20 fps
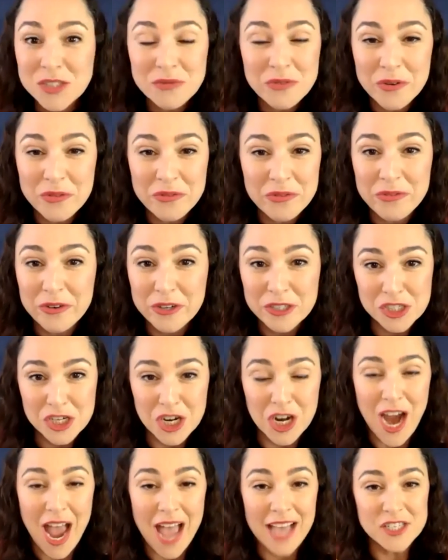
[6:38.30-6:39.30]
for
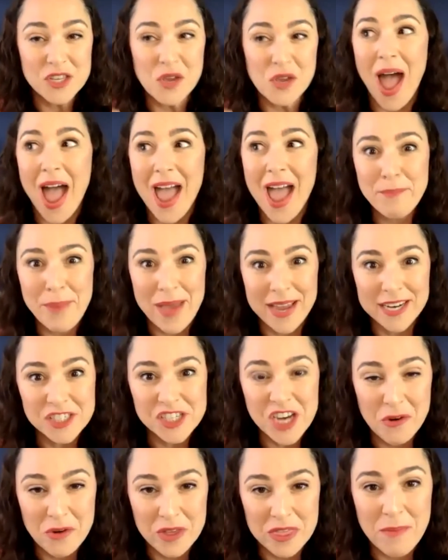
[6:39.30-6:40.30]
sure. I bed
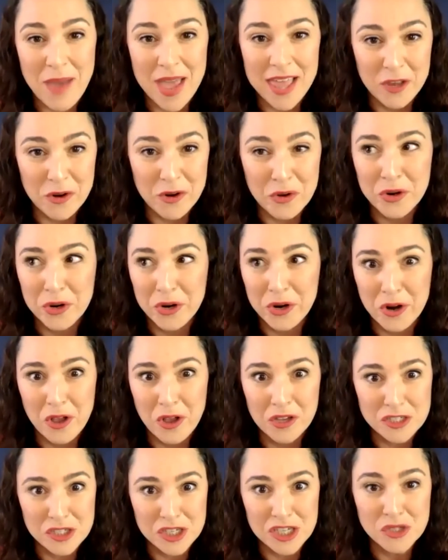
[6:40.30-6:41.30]
share with my little girl.
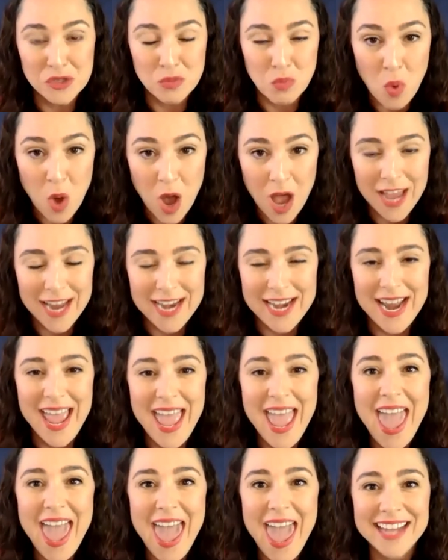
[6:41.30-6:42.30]
She's 1.
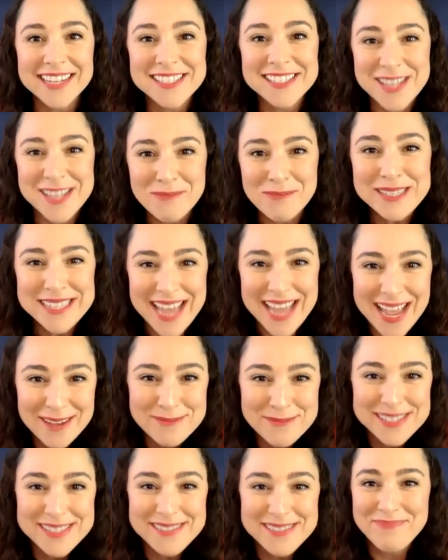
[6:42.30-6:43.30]
And
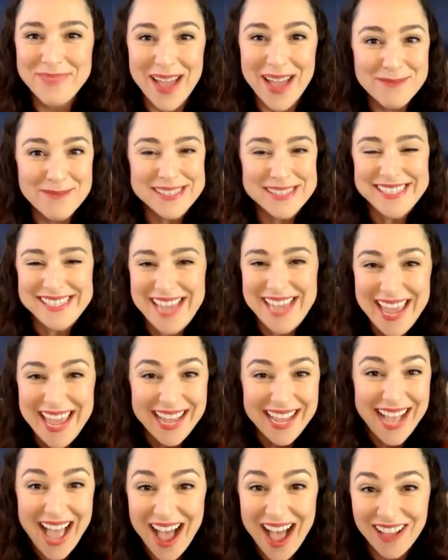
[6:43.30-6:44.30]
sometimes by
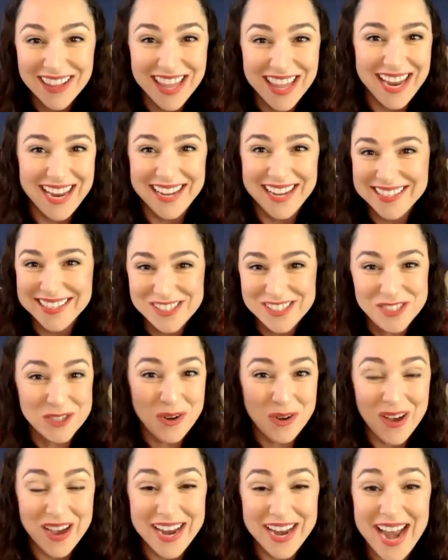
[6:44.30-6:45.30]
mistake, I'll like
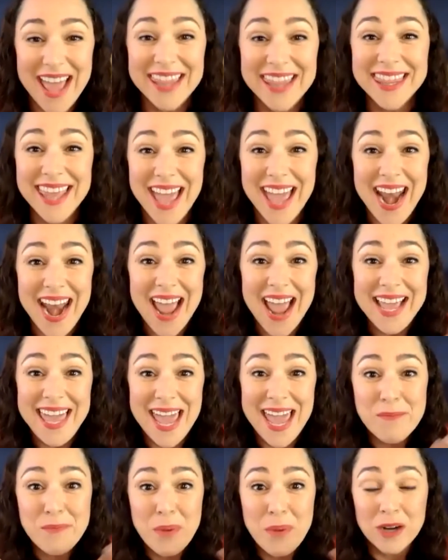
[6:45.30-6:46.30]
join and I
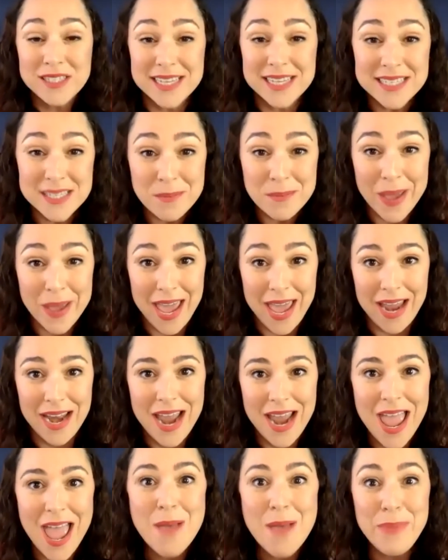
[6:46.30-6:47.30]
can't participate
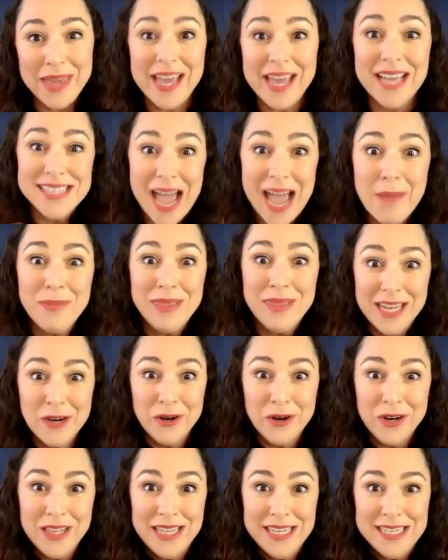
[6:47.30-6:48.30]
because I'm
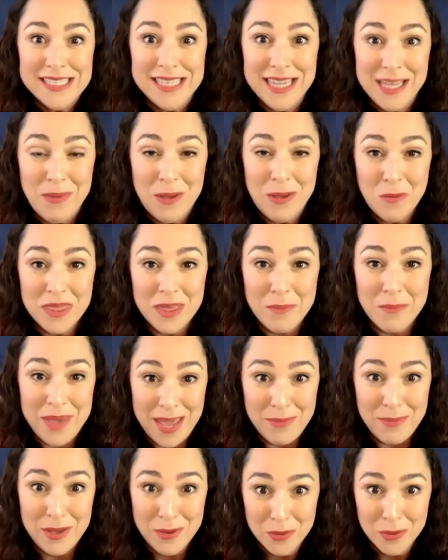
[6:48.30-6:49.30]
literally sleeping with a
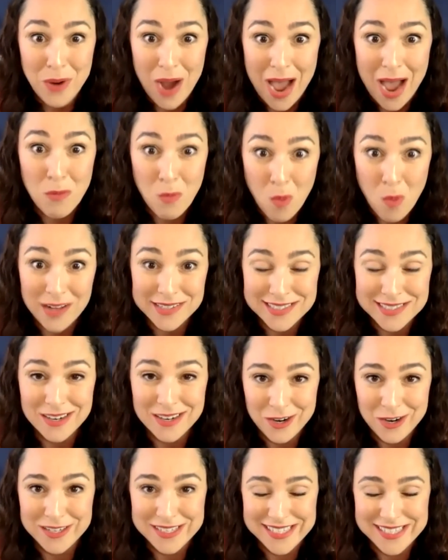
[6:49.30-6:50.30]
baby who I want
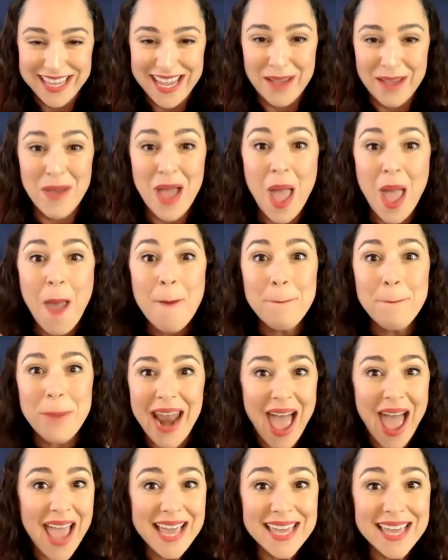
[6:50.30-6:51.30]
her to sleep. But
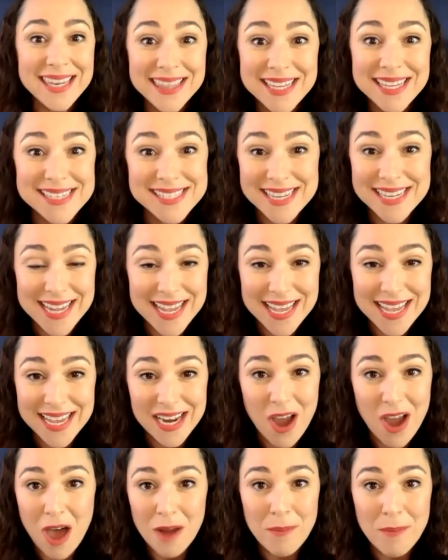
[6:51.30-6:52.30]
I can listen in
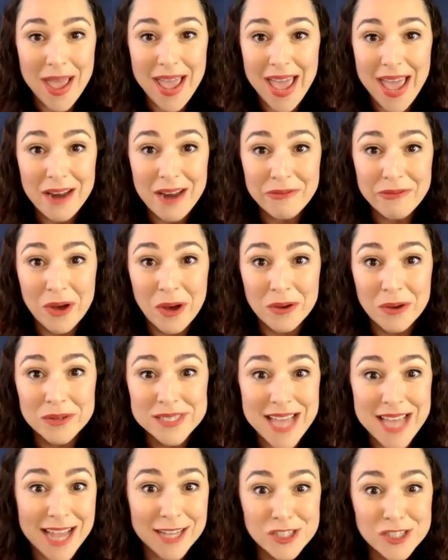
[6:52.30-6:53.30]
on my headphones
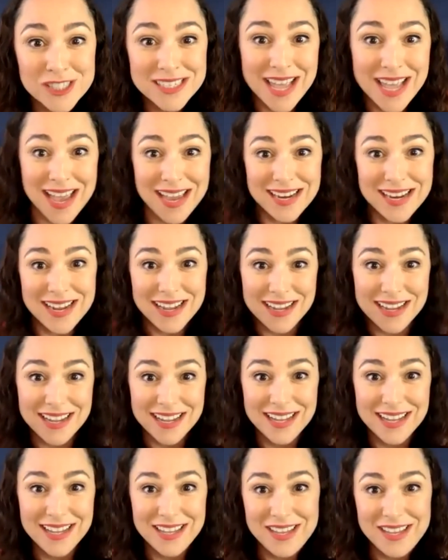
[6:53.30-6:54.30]
and just kind of,
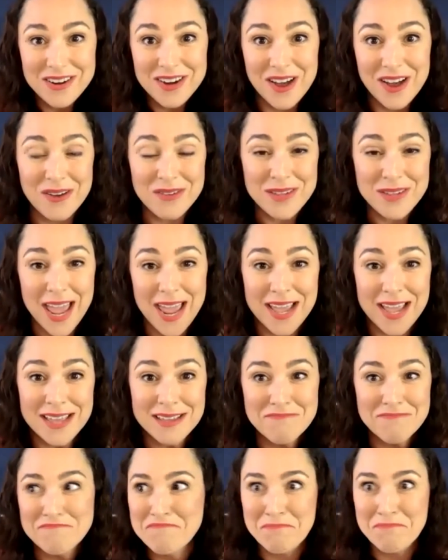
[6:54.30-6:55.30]
like
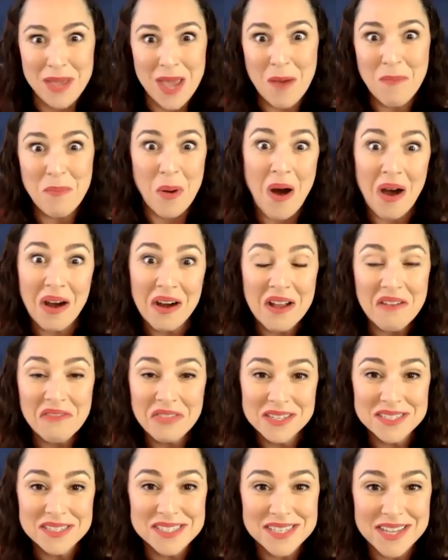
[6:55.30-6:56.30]
be a part of
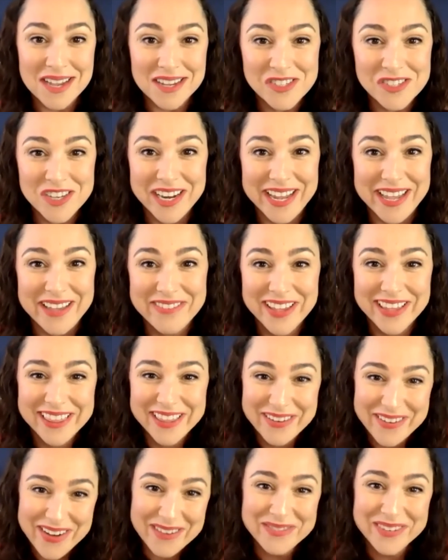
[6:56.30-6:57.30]
the discussion even
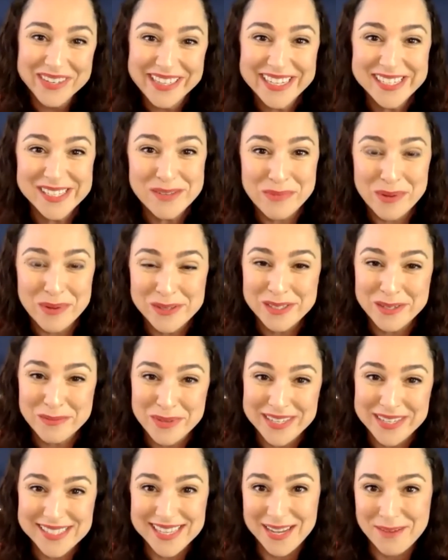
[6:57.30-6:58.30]
though I'm really supposed to
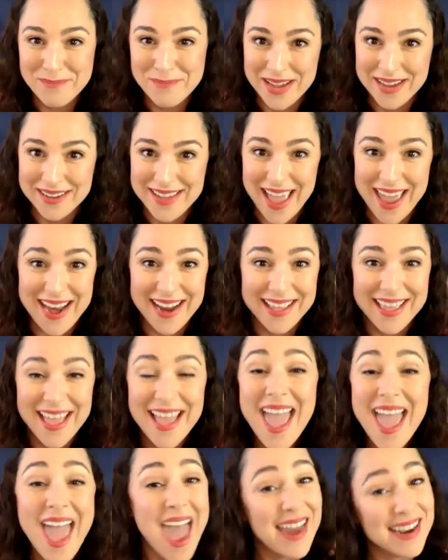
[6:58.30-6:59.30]
be sleeping.
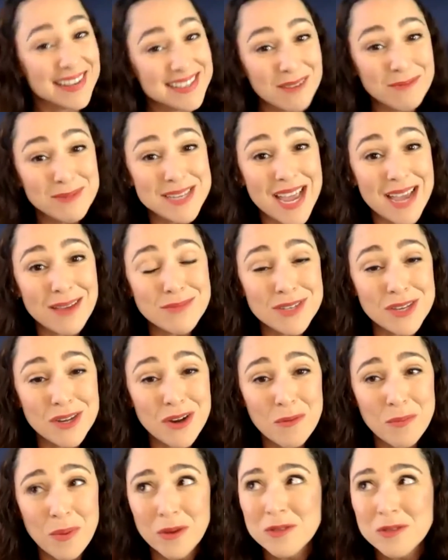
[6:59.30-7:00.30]
And sometimes,
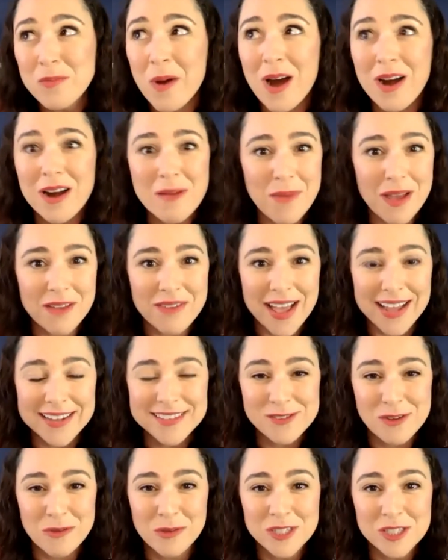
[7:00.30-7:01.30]
postpartum I've had
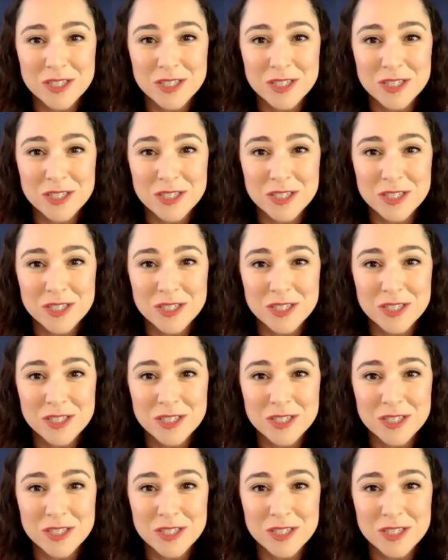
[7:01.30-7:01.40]
so much